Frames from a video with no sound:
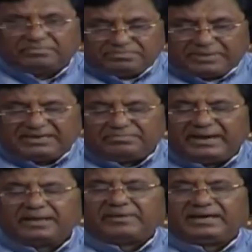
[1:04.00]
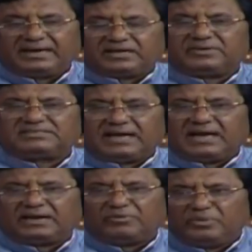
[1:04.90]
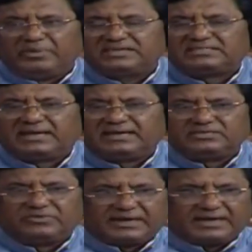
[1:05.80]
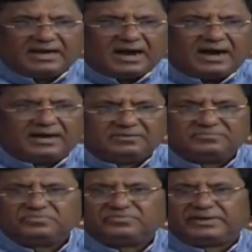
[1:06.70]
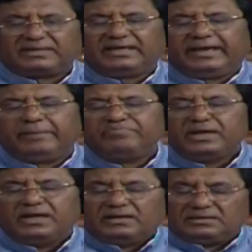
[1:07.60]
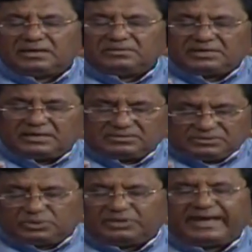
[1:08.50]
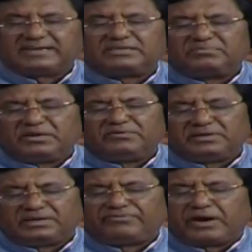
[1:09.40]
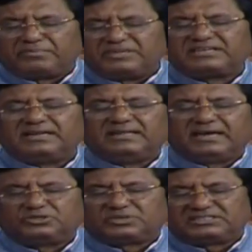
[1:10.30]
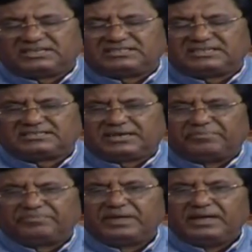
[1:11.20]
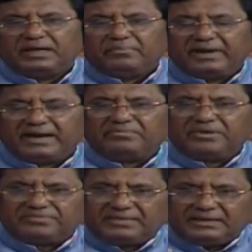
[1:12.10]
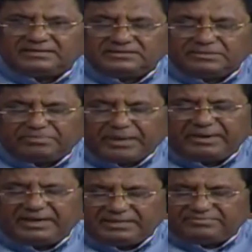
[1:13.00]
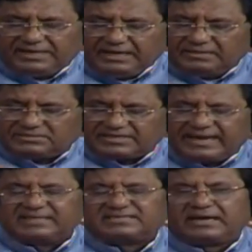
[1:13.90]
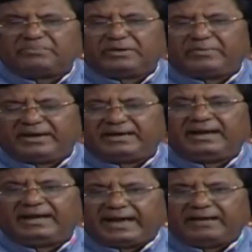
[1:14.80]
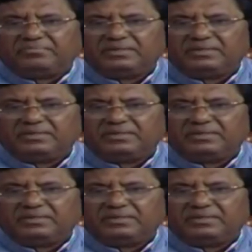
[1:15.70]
But madam, I request the honorable minister is working hard for the uh, uh to take some re reformation in the education system. Oh, madam, if the implement if the scales are implemented in time,